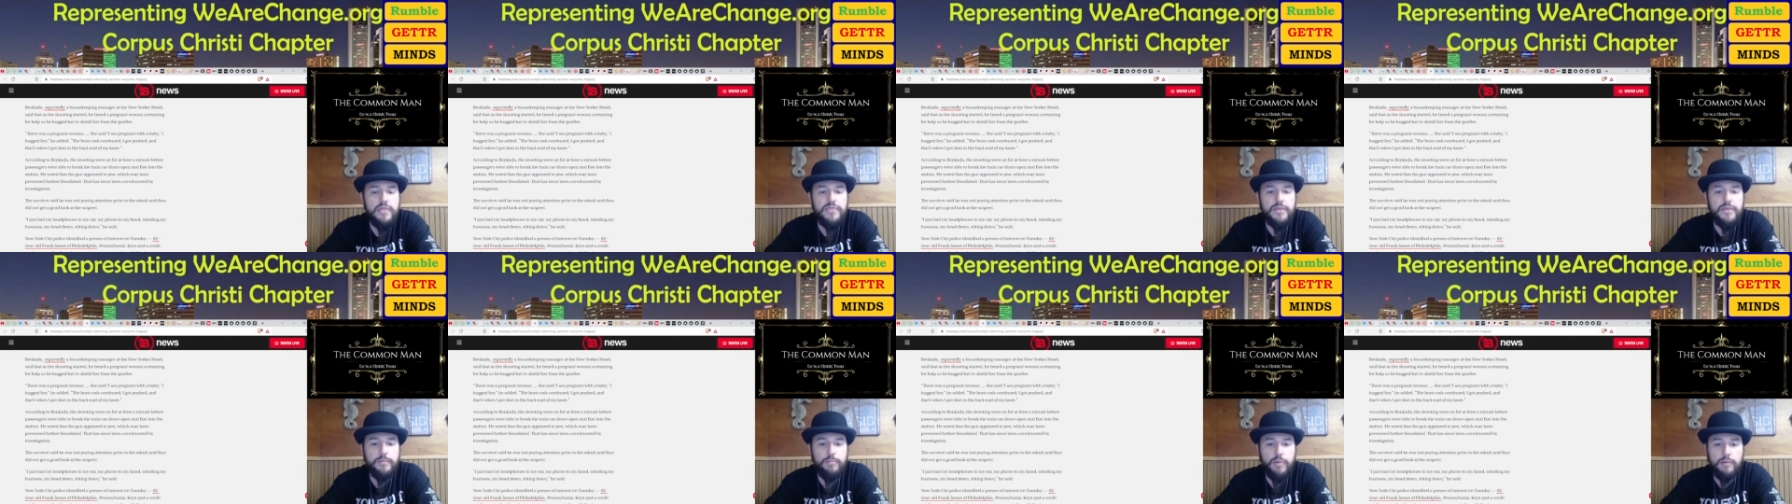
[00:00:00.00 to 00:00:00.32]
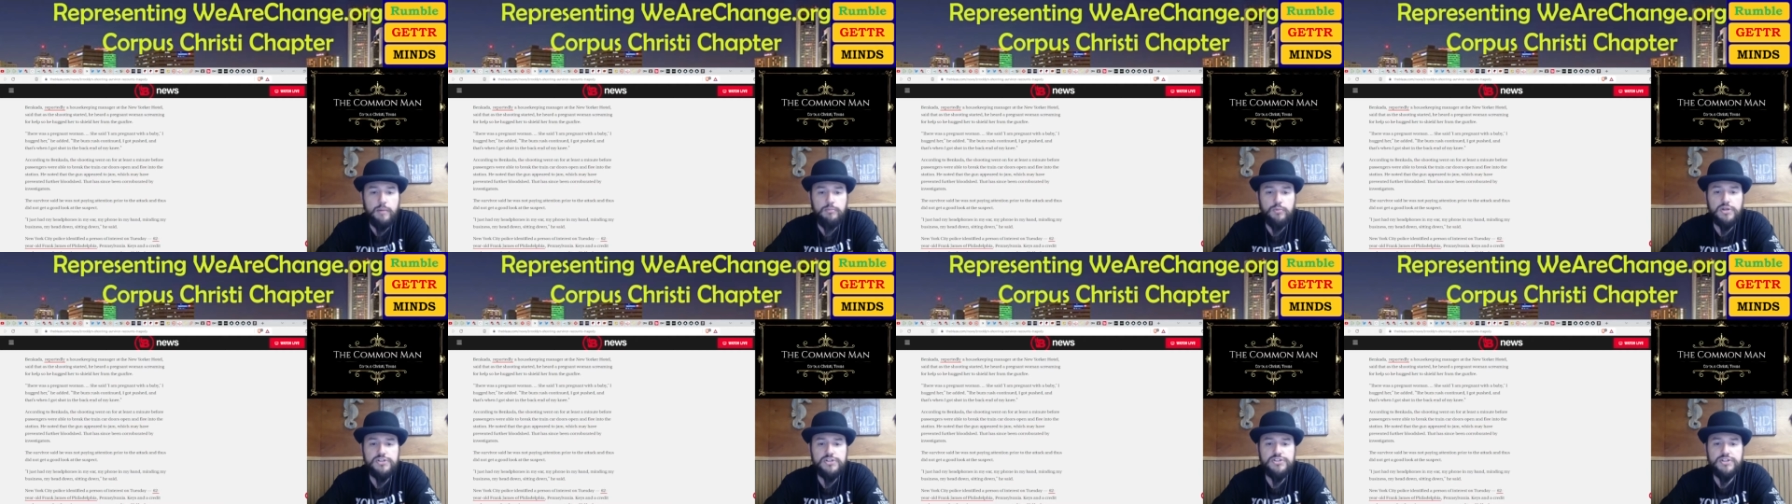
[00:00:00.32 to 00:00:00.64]
The
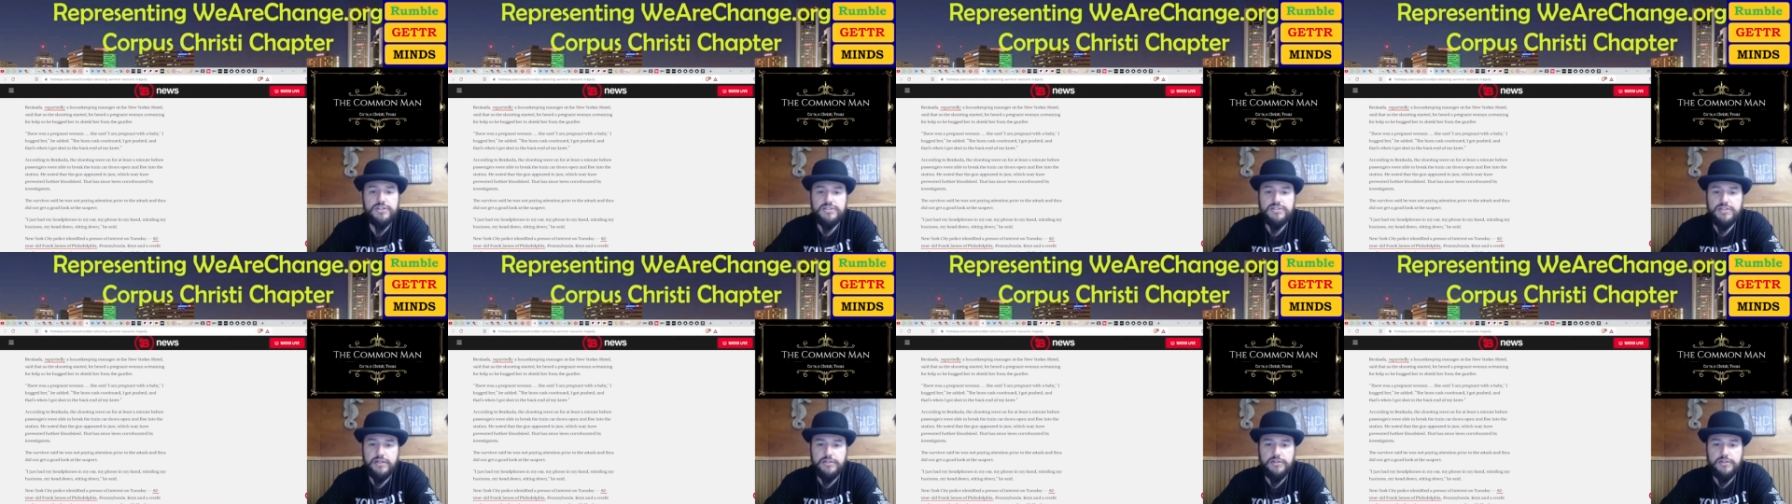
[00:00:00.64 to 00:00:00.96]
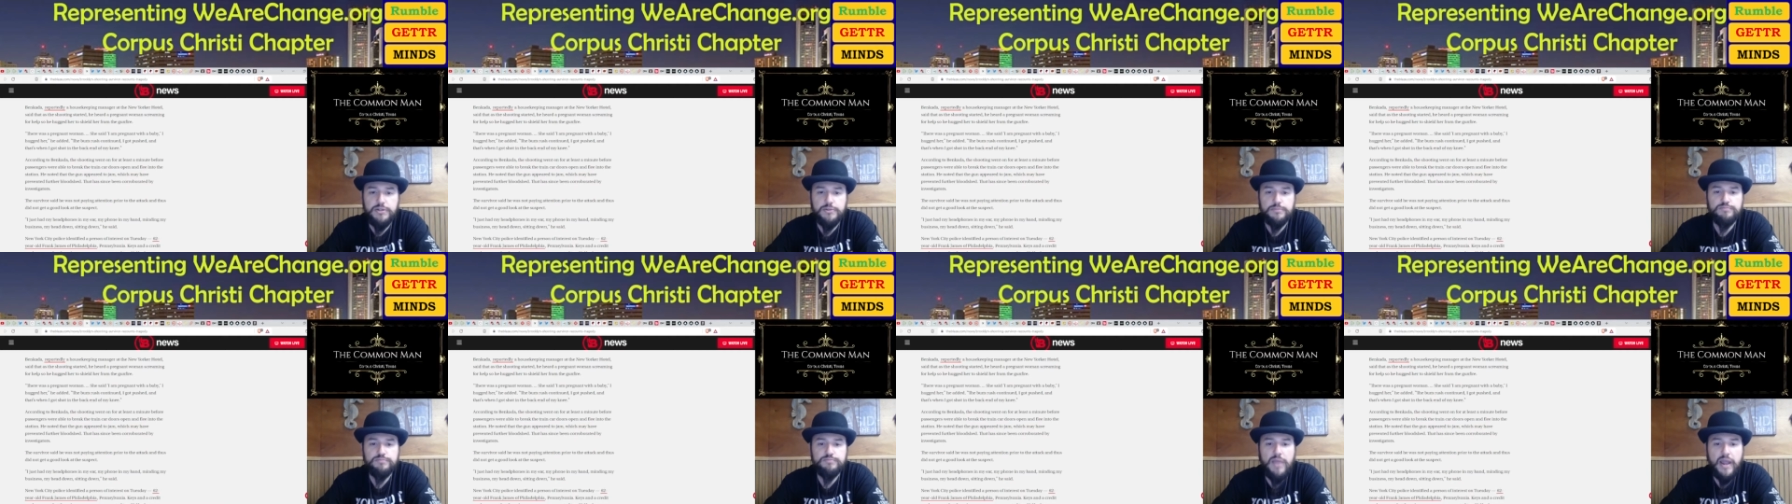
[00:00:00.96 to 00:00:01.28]
brum rush
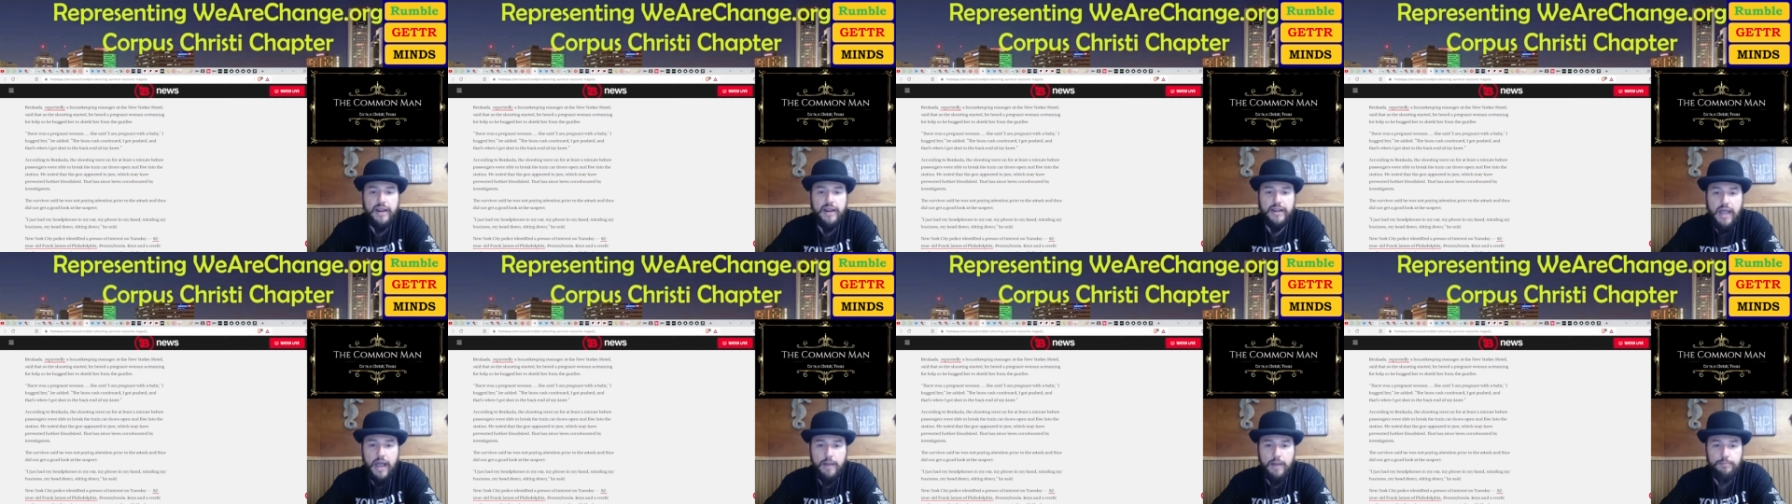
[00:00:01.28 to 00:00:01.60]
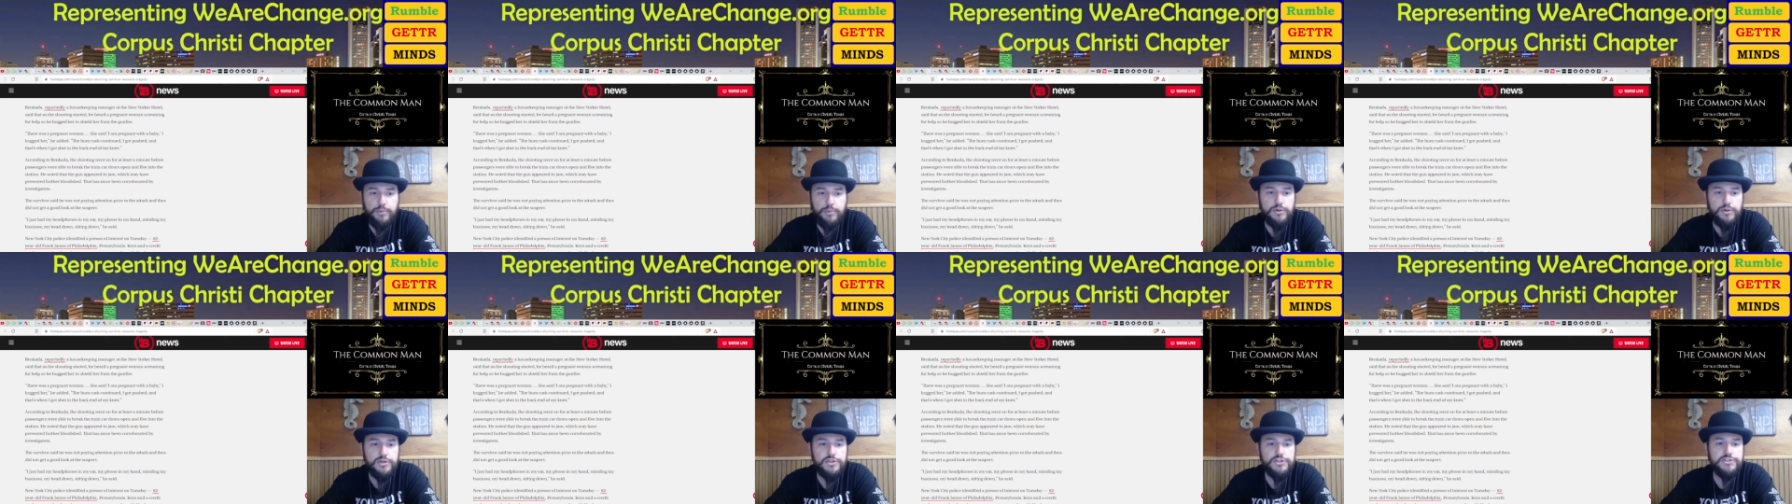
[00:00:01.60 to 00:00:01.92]
continued. I
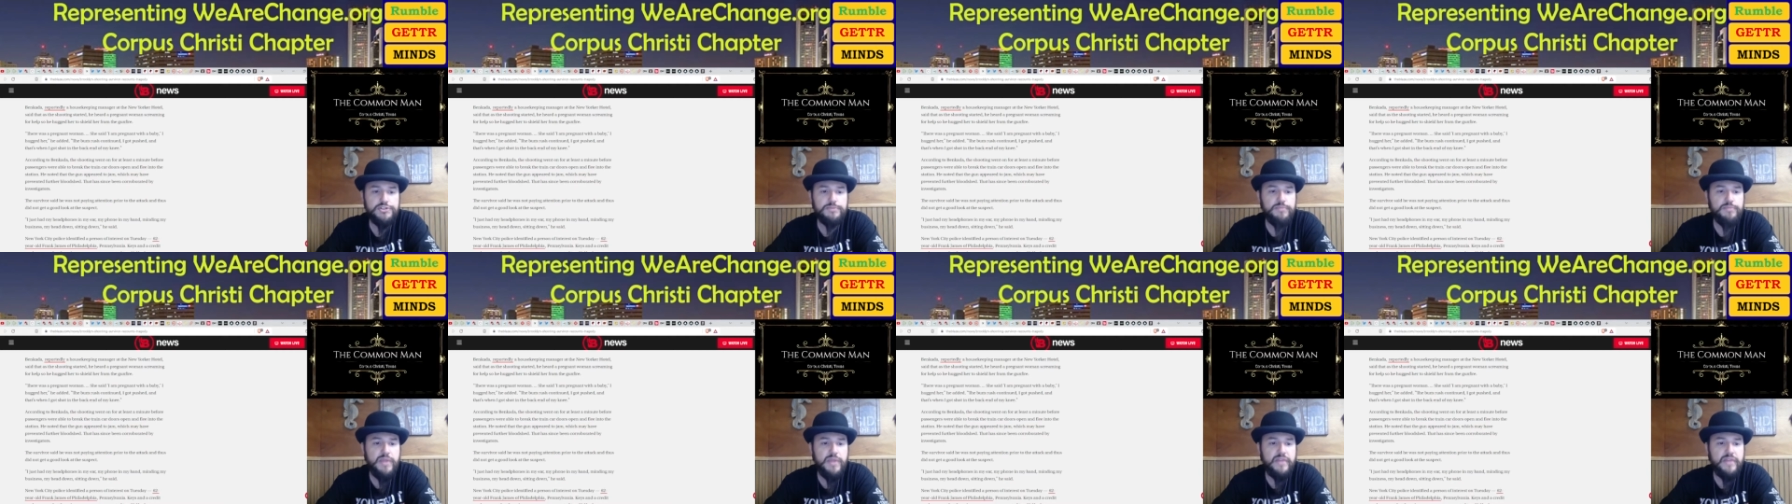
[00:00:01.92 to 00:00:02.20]
got pushed,